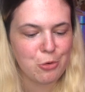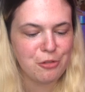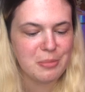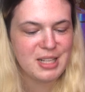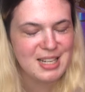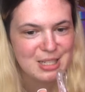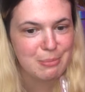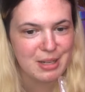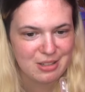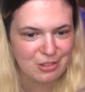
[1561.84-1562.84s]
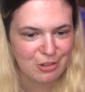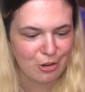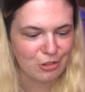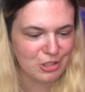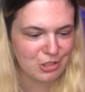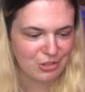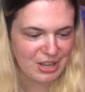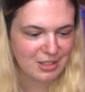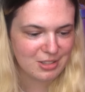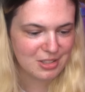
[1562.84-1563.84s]
from an independent artist on
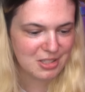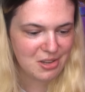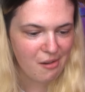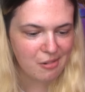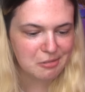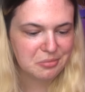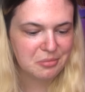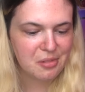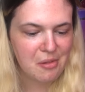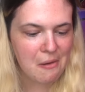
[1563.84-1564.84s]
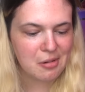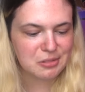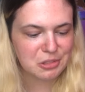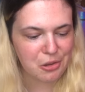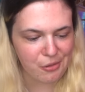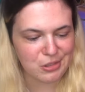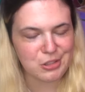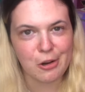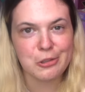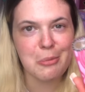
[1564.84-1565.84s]
Etsy, so this
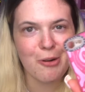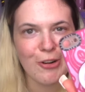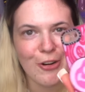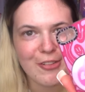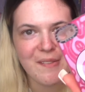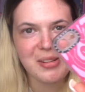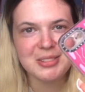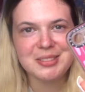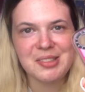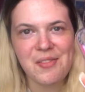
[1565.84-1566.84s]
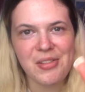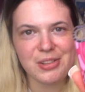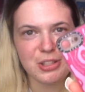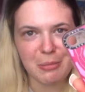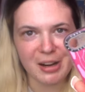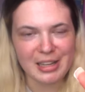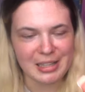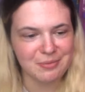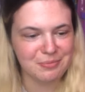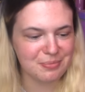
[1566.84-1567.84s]
cost more than the smiley.
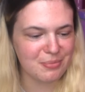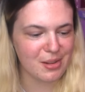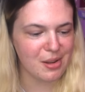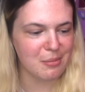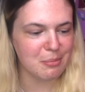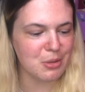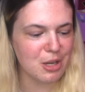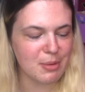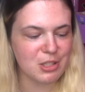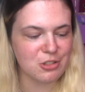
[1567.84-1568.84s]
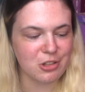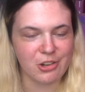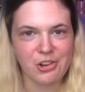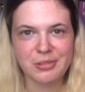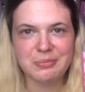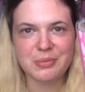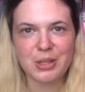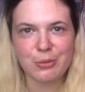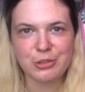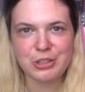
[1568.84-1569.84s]
But I'm a designer,
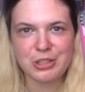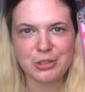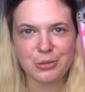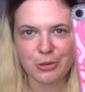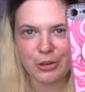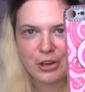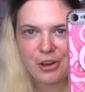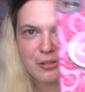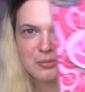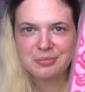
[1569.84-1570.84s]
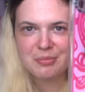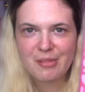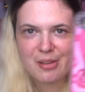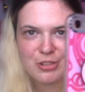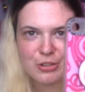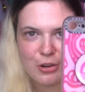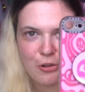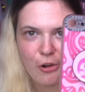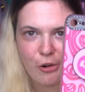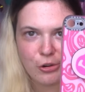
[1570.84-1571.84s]
I wanted it to work, to
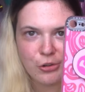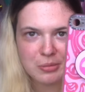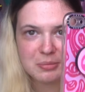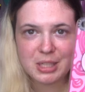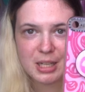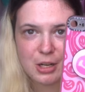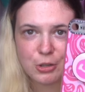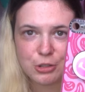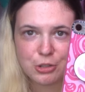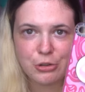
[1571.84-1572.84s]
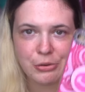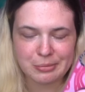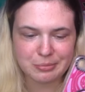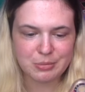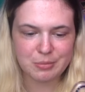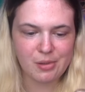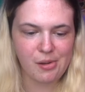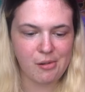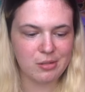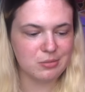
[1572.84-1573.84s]
look good, and it looks good.
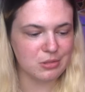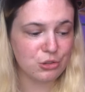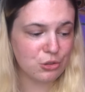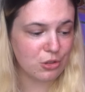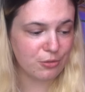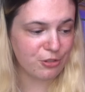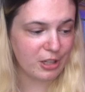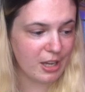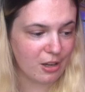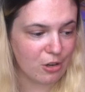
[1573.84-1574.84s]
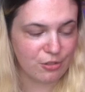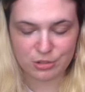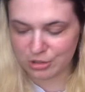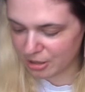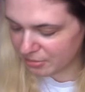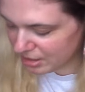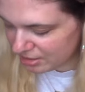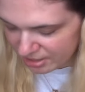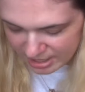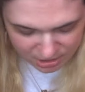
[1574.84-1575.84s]
I just forget half the time that it's
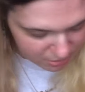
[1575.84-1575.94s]
there, to